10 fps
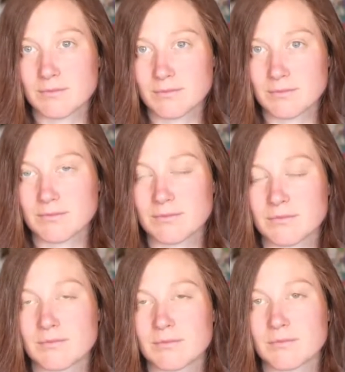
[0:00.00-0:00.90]

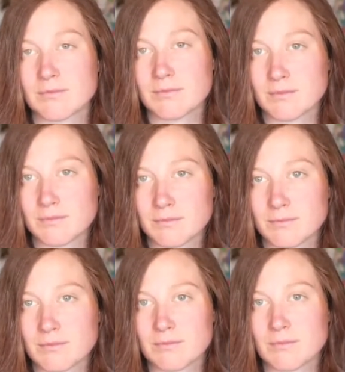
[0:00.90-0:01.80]

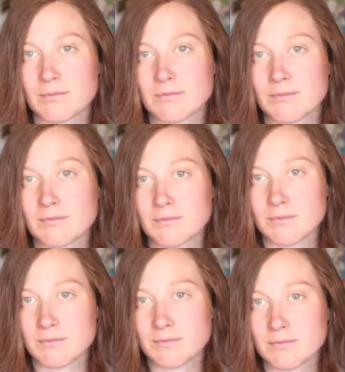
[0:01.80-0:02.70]

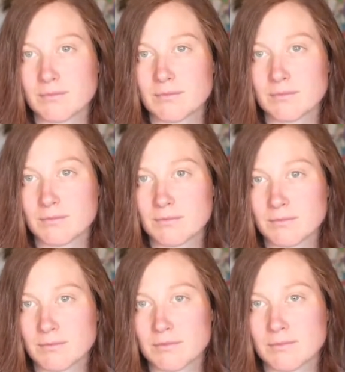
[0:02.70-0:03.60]

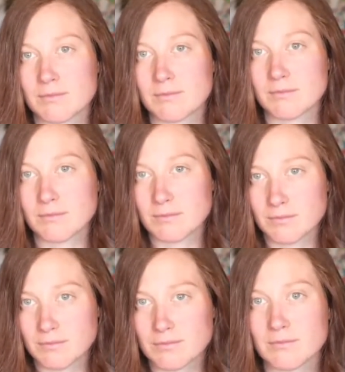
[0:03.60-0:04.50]

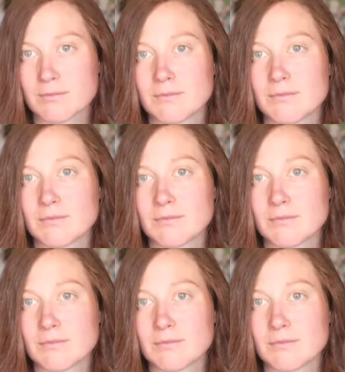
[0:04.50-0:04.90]
The person shown says nothing.